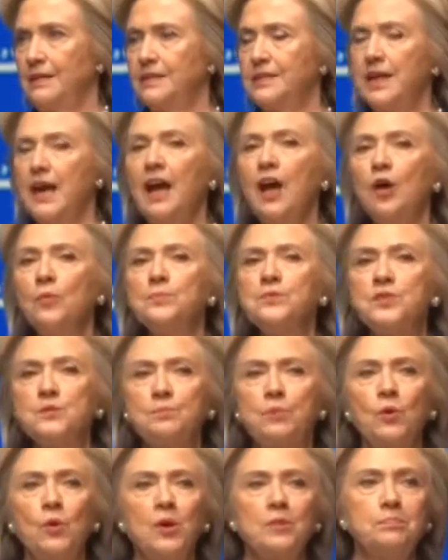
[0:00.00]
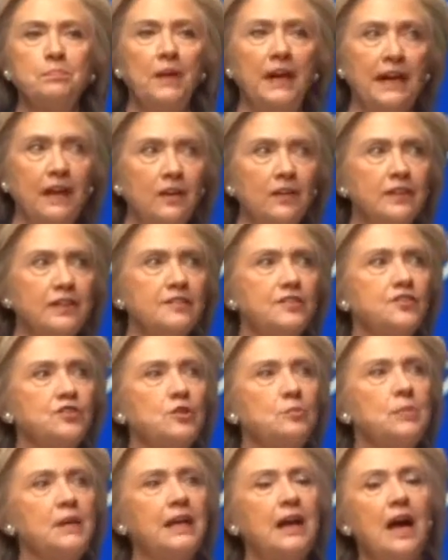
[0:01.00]
to help support parents
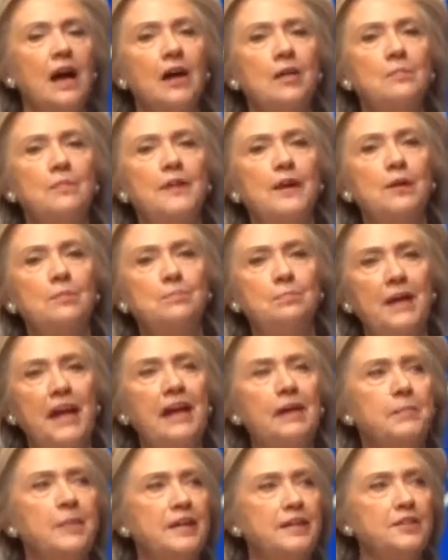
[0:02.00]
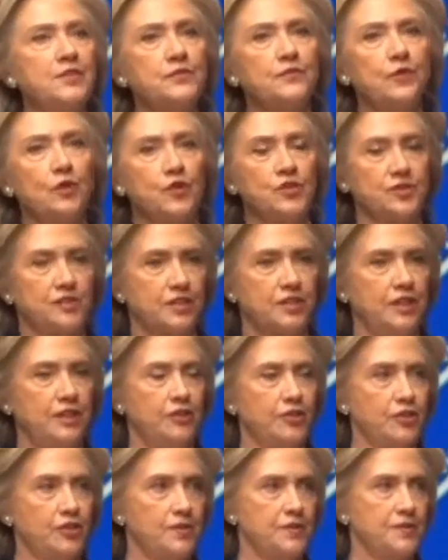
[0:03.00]
to become their baby's first
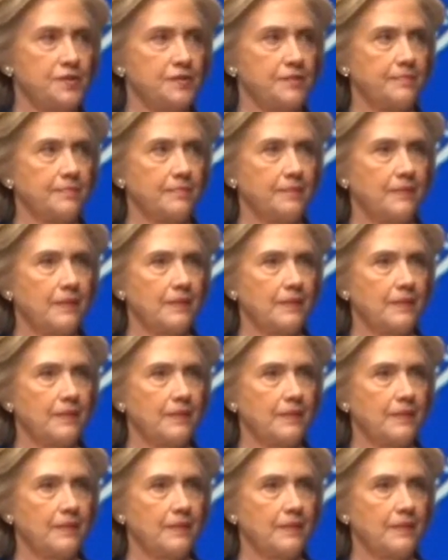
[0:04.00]
teachers.